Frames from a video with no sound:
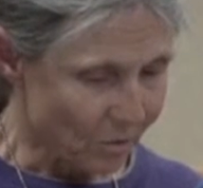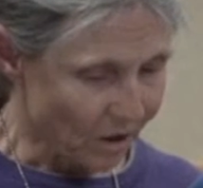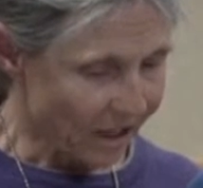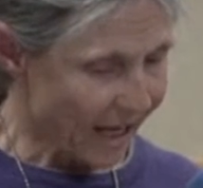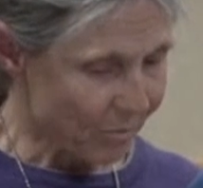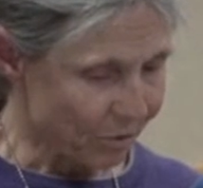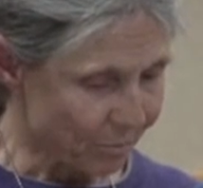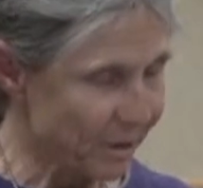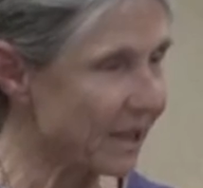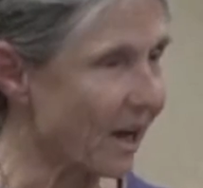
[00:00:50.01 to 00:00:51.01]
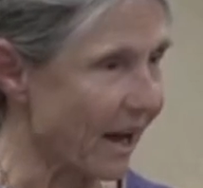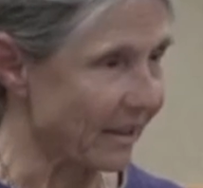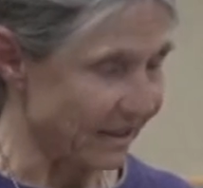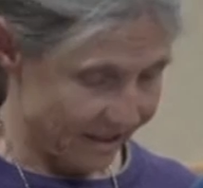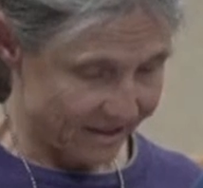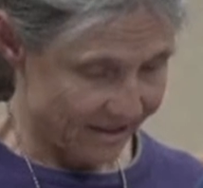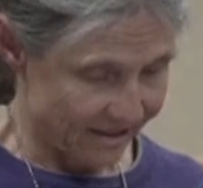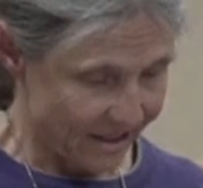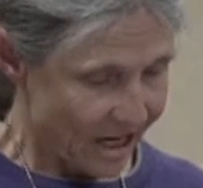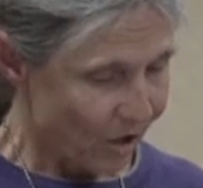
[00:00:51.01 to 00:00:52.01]
to a labor begun
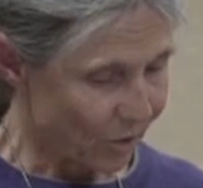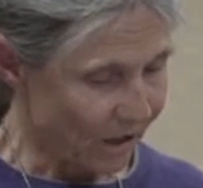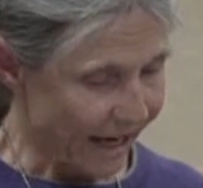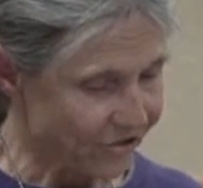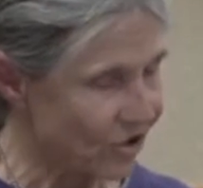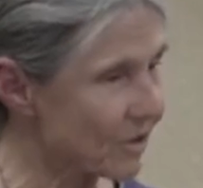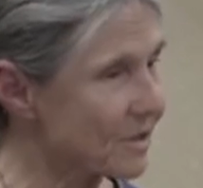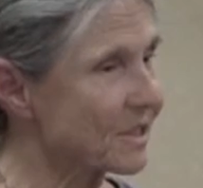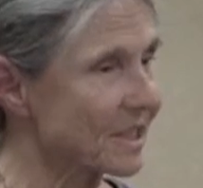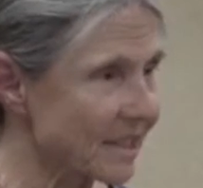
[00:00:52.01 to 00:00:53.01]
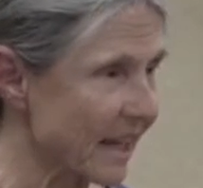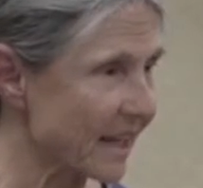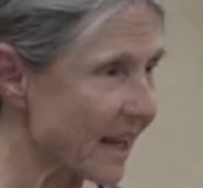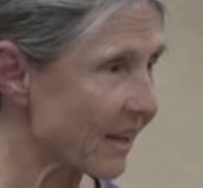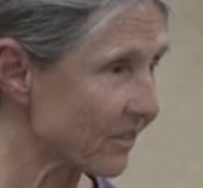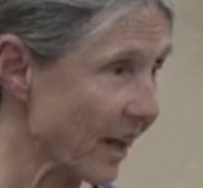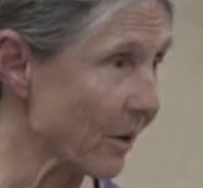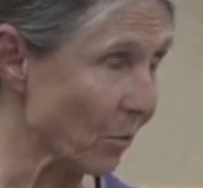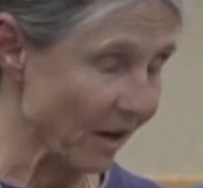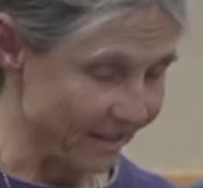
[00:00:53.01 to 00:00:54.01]
when I chose to say, Yes, I
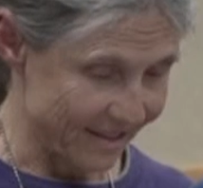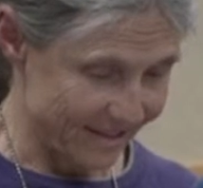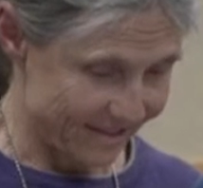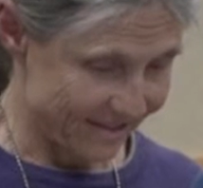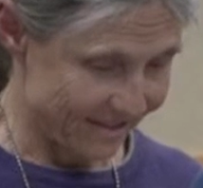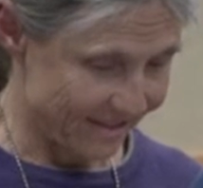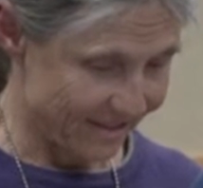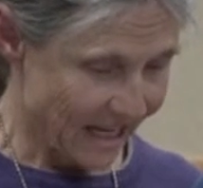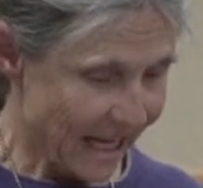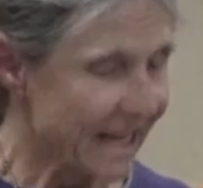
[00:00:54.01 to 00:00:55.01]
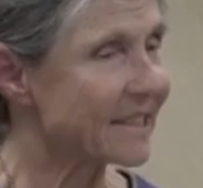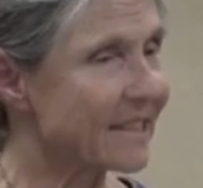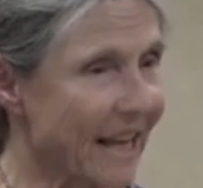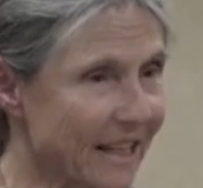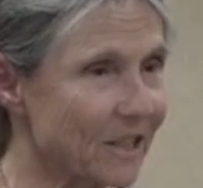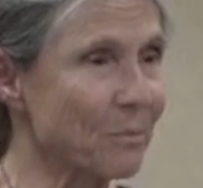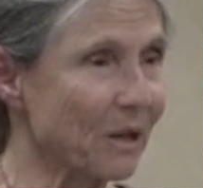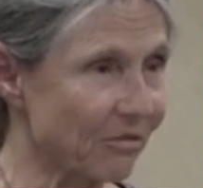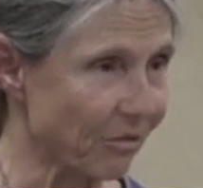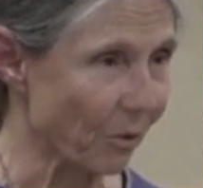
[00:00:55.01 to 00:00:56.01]
want this. Send
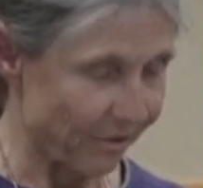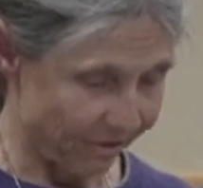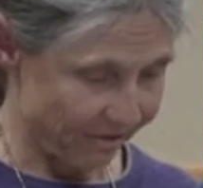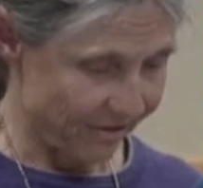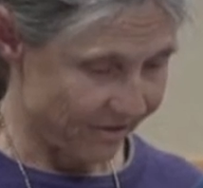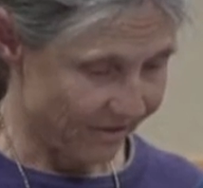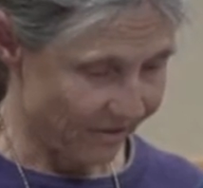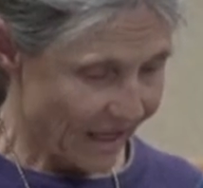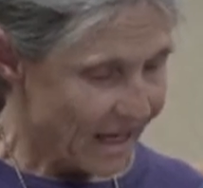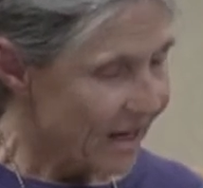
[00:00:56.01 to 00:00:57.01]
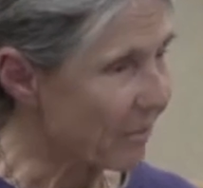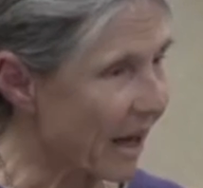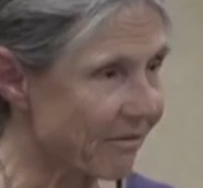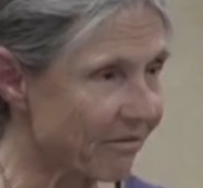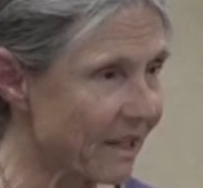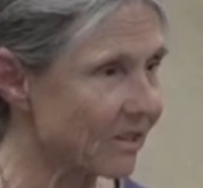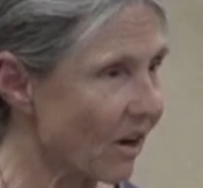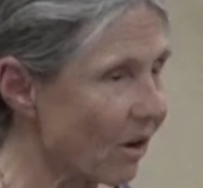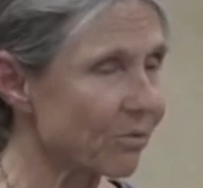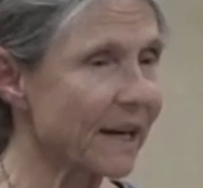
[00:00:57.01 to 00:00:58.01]
me forth, my feet
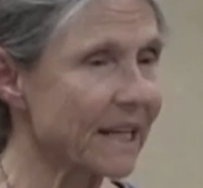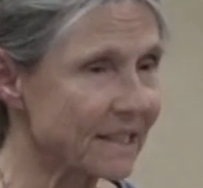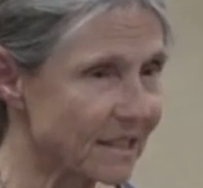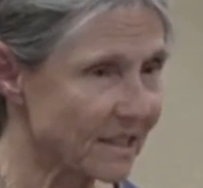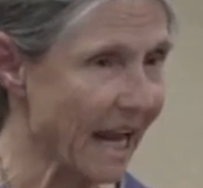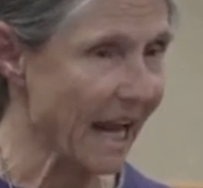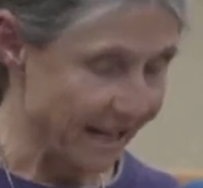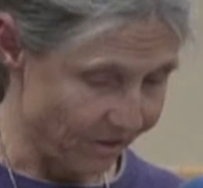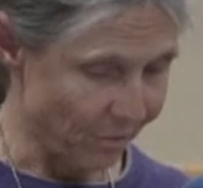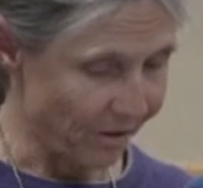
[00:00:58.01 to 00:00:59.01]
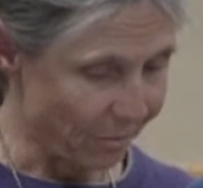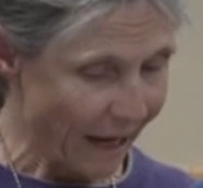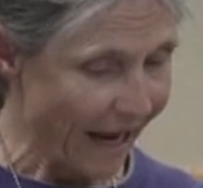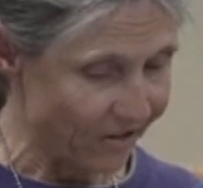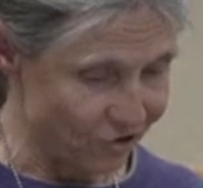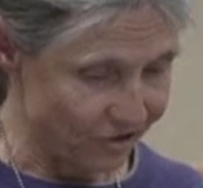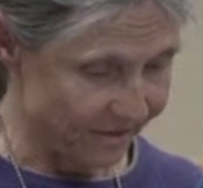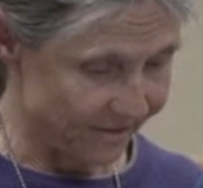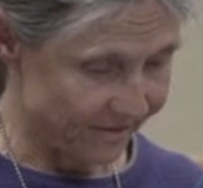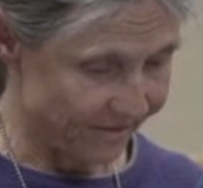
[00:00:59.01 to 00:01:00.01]
already stained with
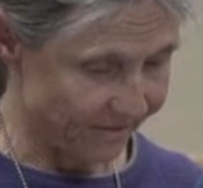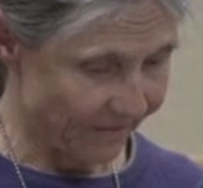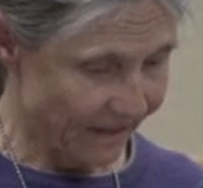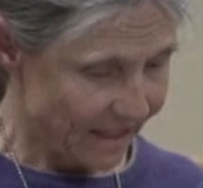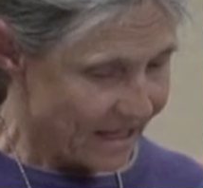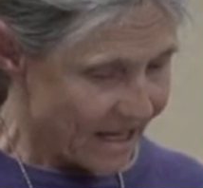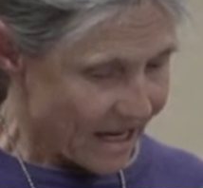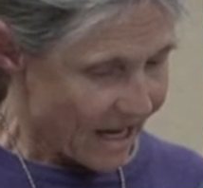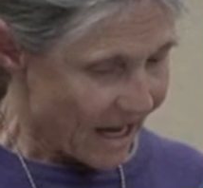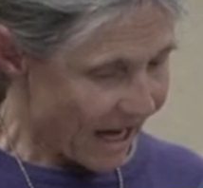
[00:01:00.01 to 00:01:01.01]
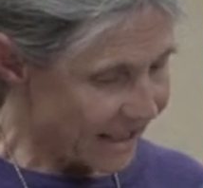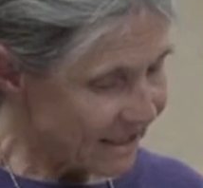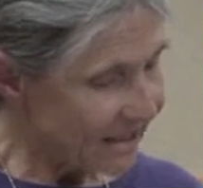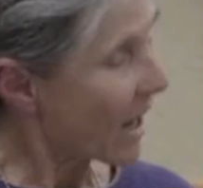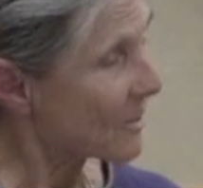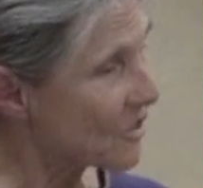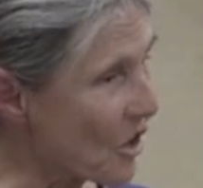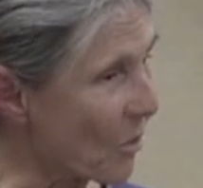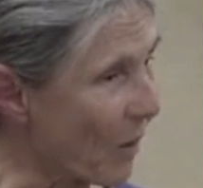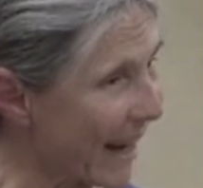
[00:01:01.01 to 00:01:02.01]
passion I did not
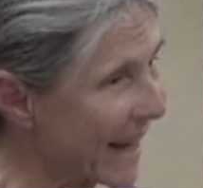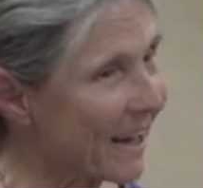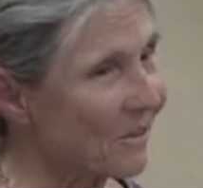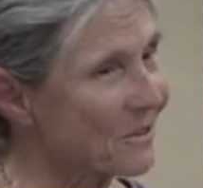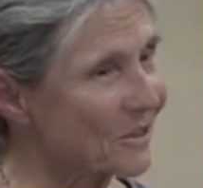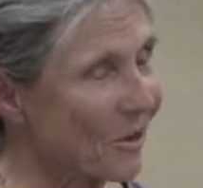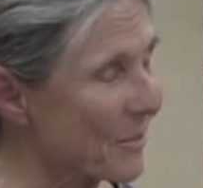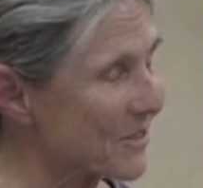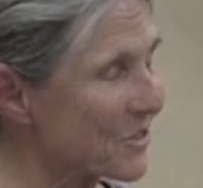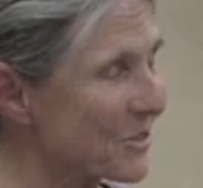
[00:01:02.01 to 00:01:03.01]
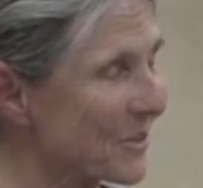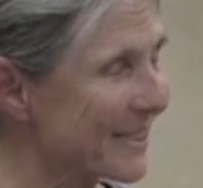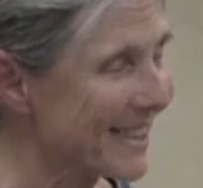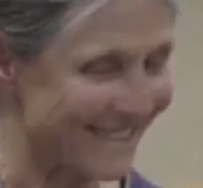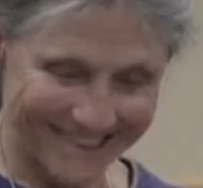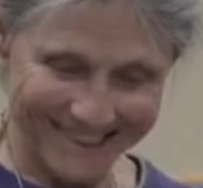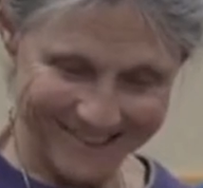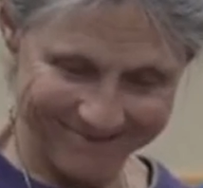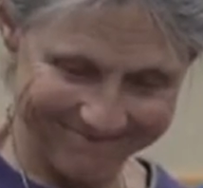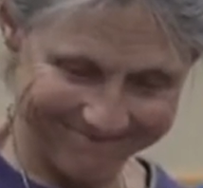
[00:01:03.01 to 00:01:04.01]
know I held so much goodness.